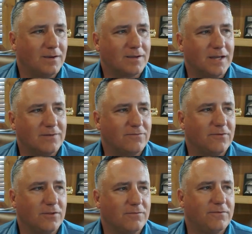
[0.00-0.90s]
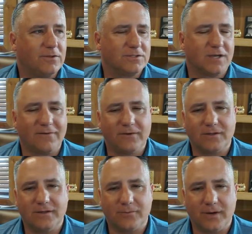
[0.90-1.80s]
kind of
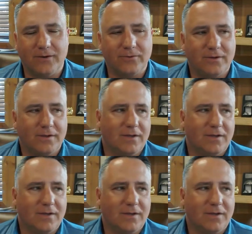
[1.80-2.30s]
philosophically around.